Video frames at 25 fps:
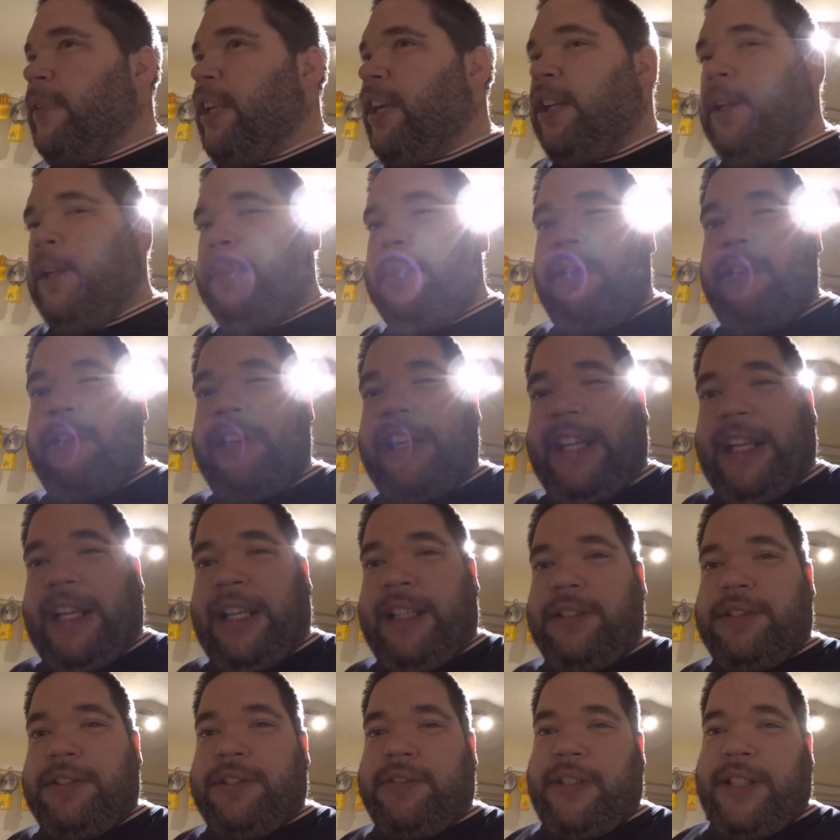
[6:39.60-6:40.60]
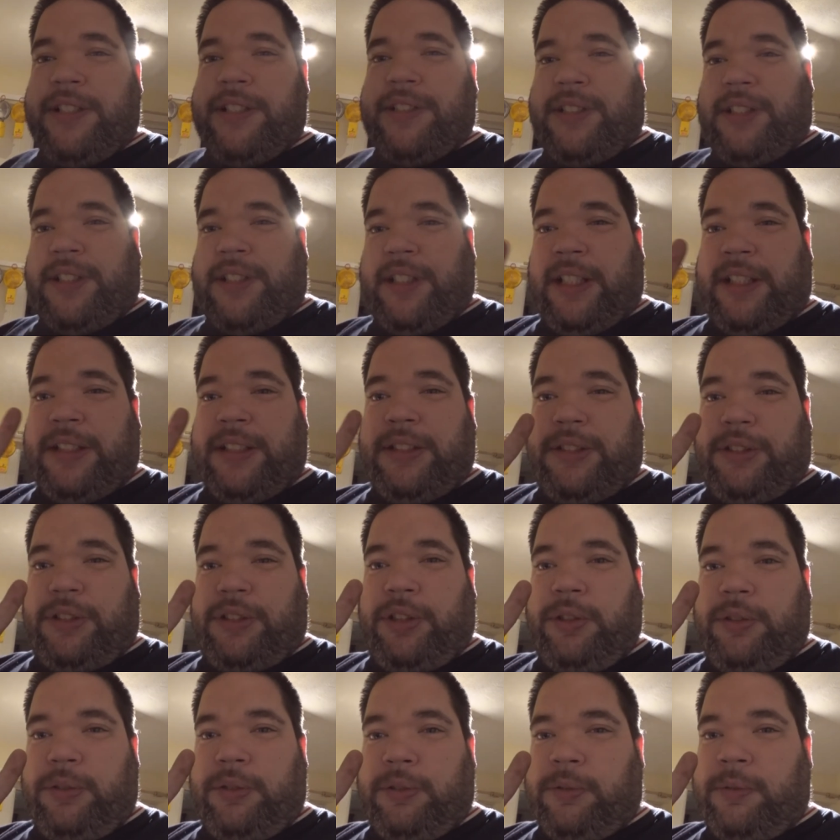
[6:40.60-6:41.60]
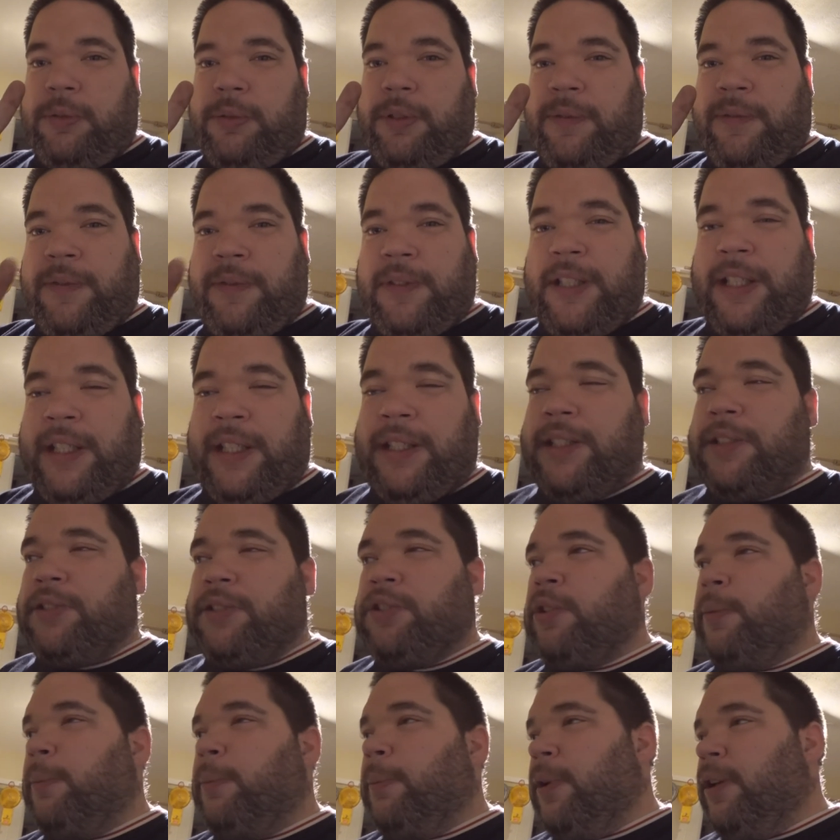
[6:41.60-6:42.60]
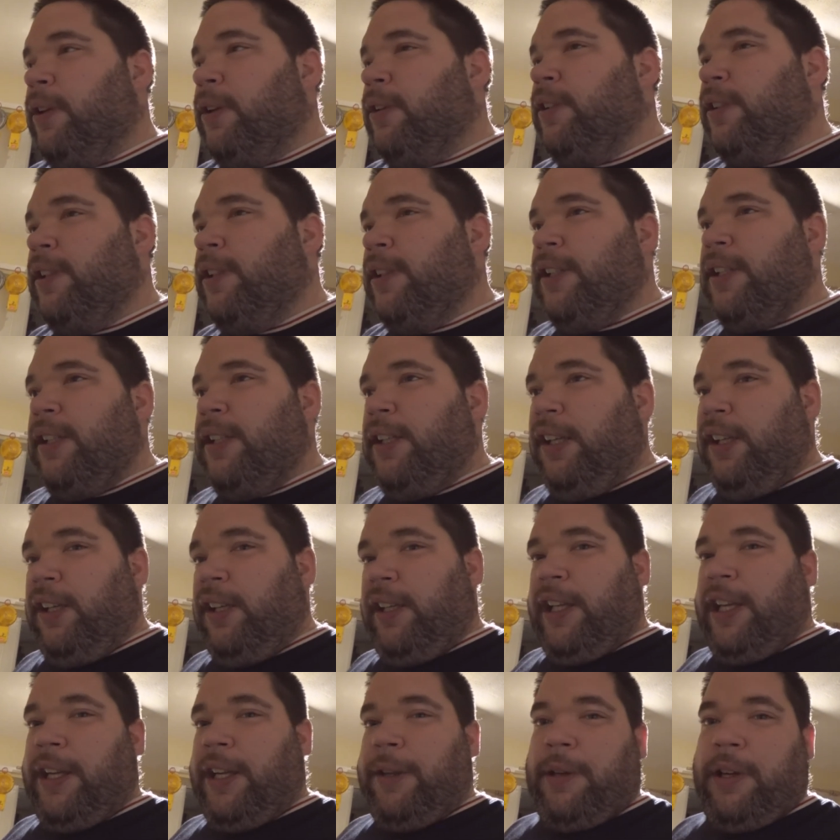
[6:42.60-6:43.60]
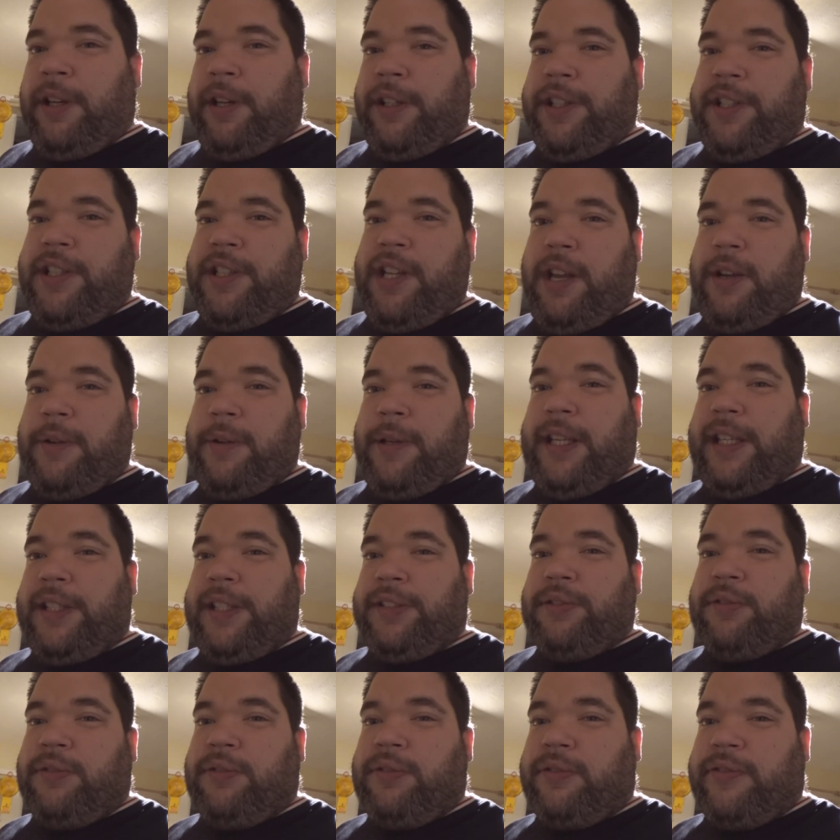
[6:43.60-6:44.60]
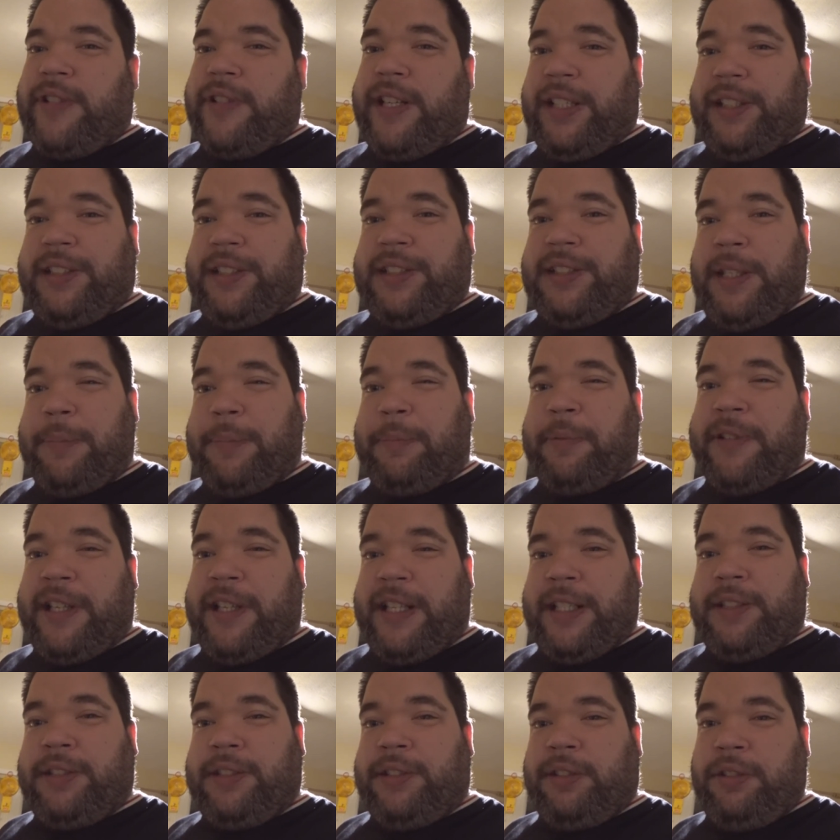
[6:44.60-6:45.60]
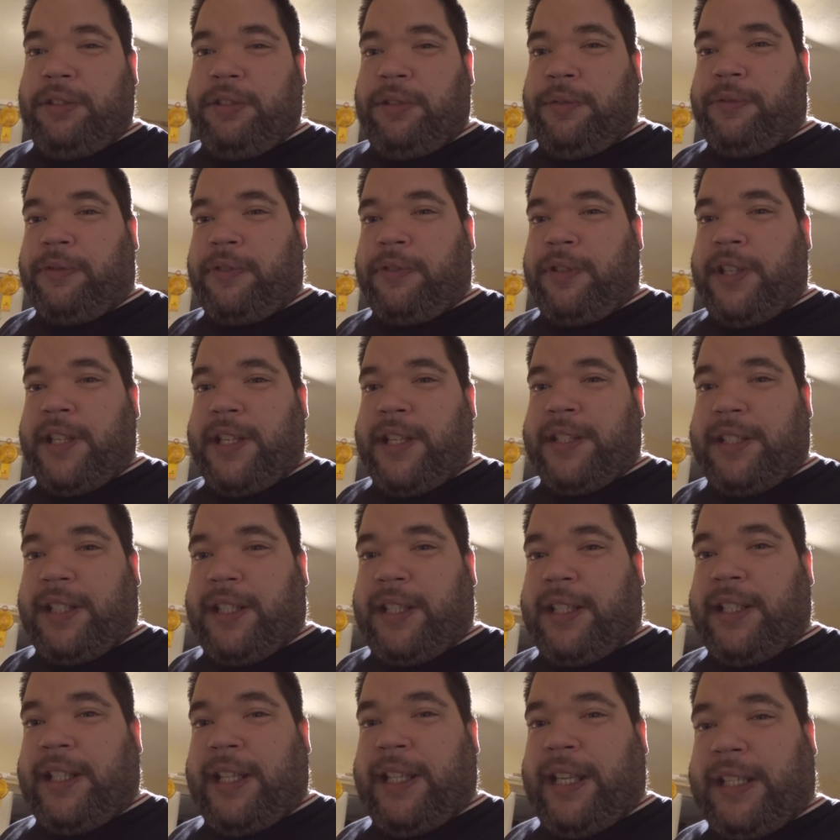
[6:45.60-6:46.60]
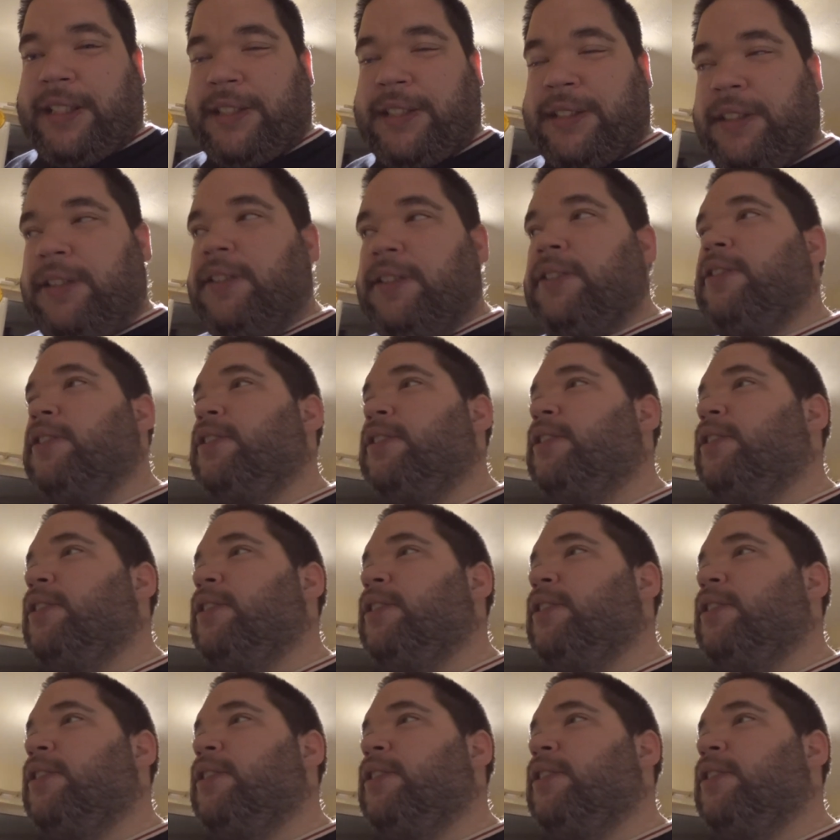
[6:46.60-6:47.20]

and I'm only interested in two of in the job lot. Now, I know he's already separated two for another collector,